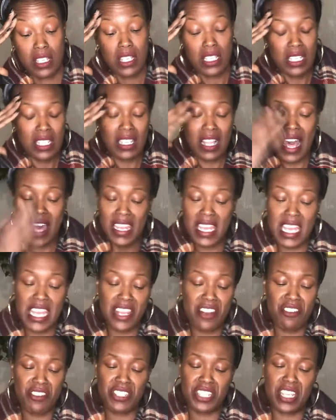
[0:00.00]
A lot of
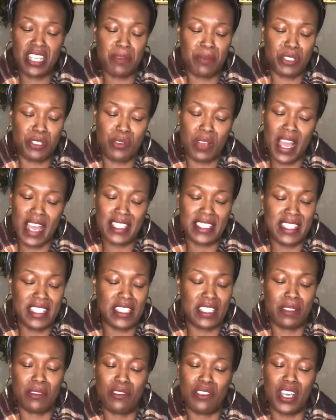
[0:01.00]
energy. But you guys need
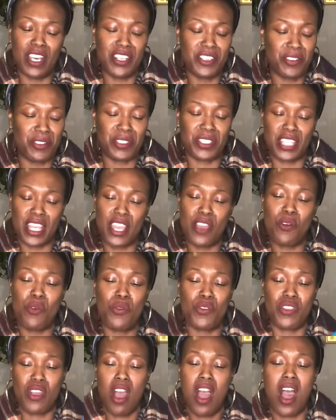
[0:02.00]
to understand who
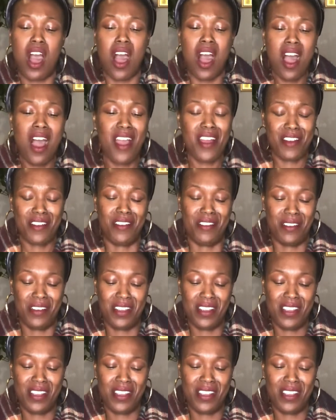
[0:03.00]
y'all are.